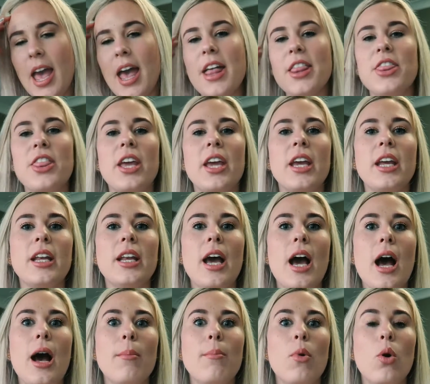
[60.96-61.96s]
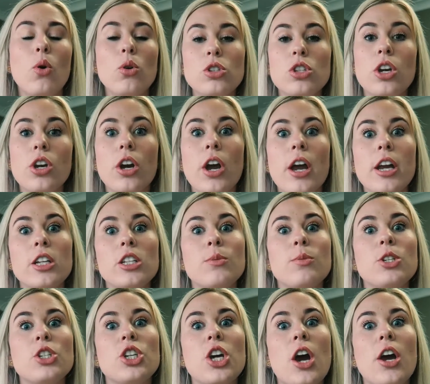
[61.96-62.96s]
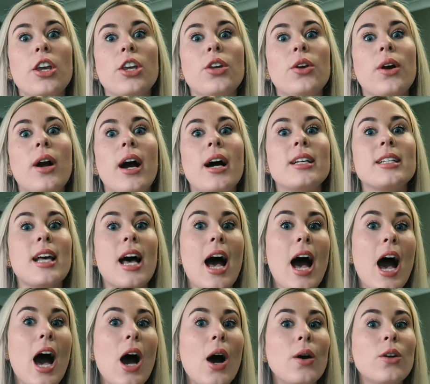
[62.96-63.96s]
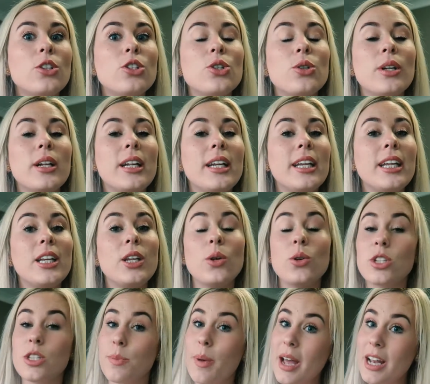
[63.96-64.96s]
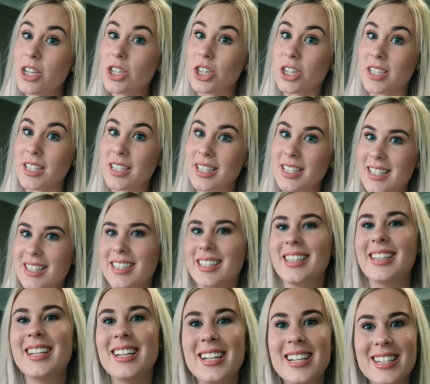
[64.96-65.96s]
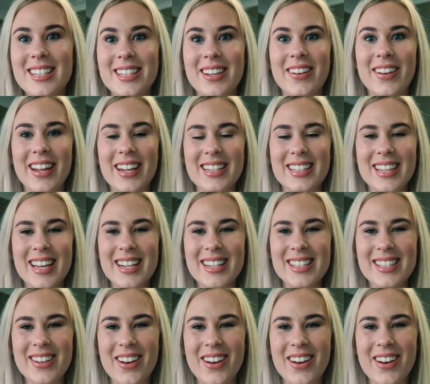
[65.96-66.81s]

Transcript: And then I'm also going to be showing you guys how to clean your sponges. So let's get